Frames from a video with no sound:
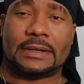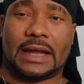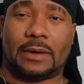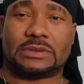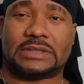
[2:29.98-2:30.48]

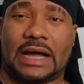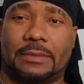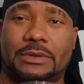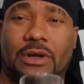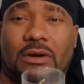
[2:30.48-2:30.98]
Now it's time
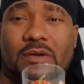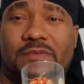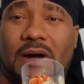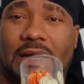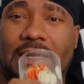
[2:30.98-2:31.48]
to turn the
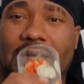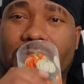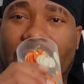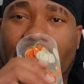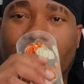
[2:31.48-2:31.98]
fucking heat
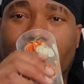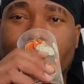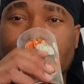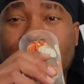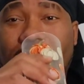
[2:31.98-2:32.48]
back up
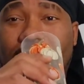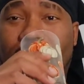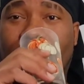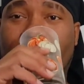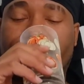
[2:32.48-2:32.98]
and tell
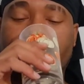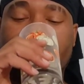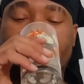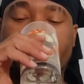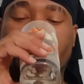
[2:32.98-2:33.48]
y'all how I
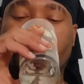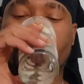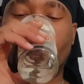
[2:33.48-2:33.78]
really feel.